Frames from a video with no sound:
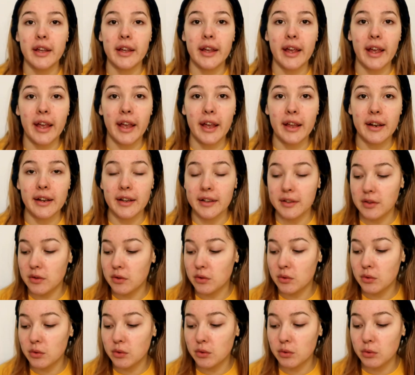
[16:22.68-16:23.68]
And I
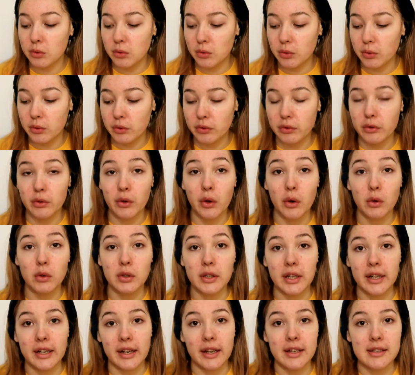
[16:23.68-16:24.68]
do know
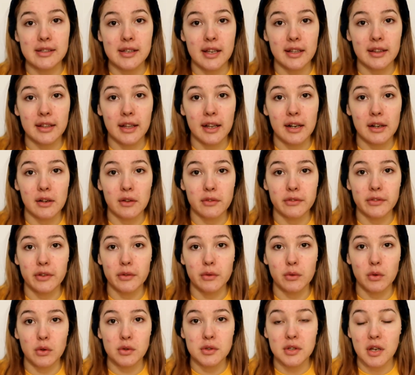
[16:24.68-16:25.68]
that I said I love the
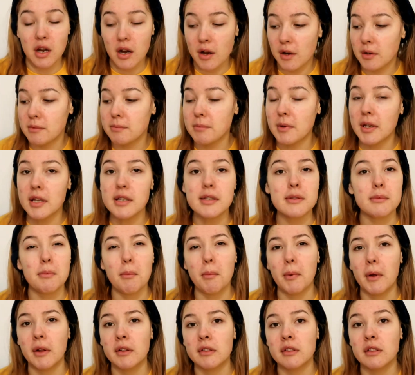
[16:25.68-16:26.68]
rose heart mist,
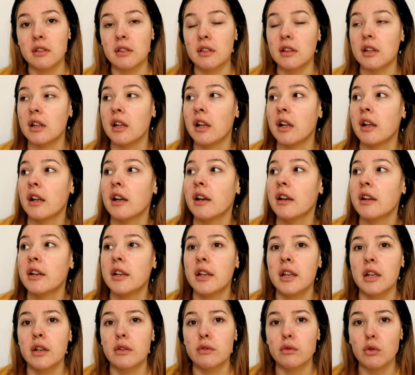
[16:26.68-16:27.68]
but the
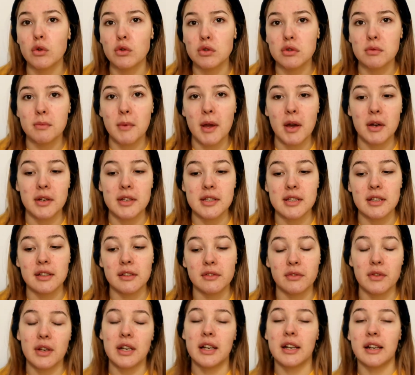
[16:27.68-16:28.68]
rose smell isn't
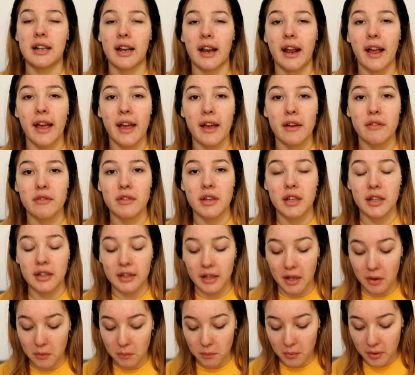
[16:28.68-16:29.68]
really that heavy in
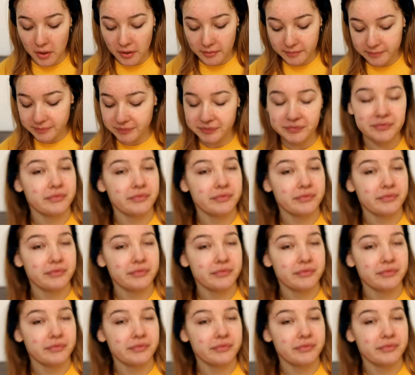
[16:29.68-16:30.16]
that one.